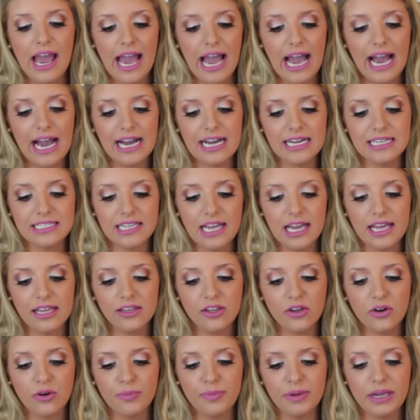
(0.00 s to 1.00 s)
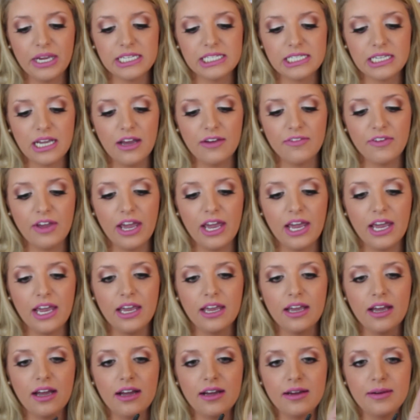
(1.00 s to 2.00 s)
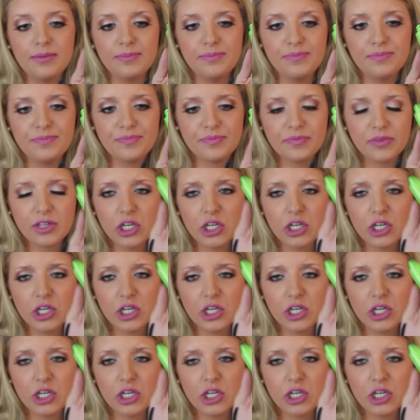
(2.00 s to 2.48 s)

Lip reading: has a little bit of a